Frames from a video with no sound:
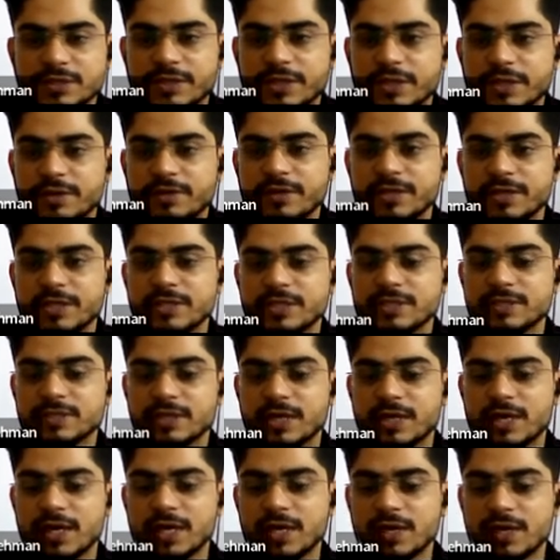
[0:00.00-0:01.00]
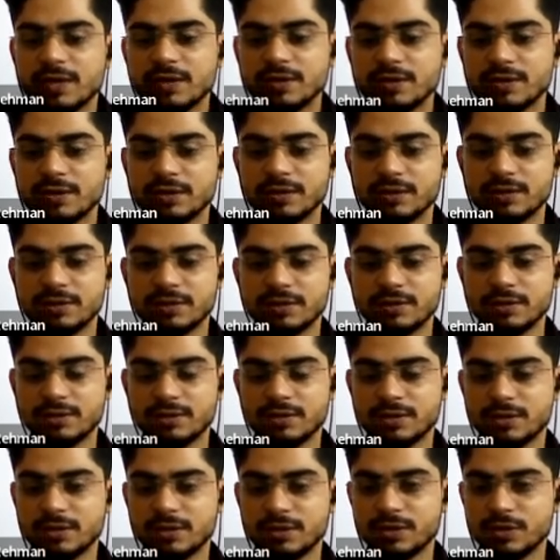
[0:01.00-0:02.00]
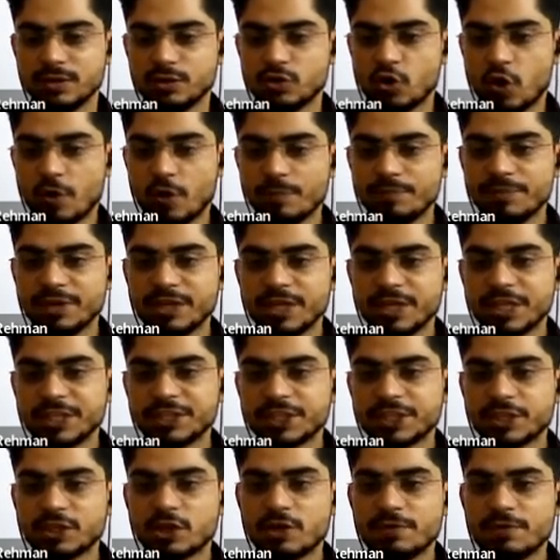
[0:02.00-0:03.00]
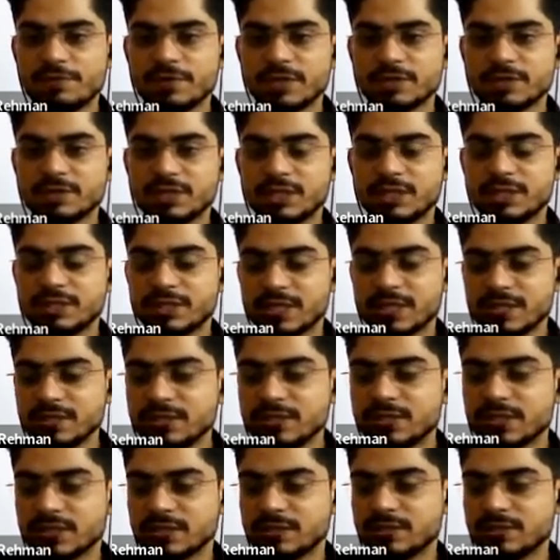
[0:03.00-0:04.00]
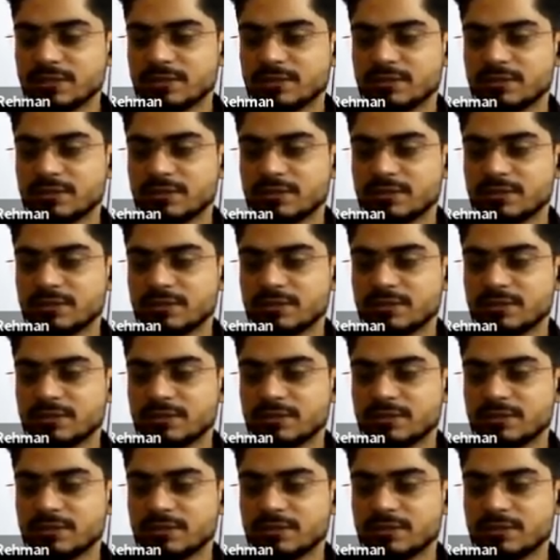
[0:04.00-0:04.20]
there is a combination of resistances,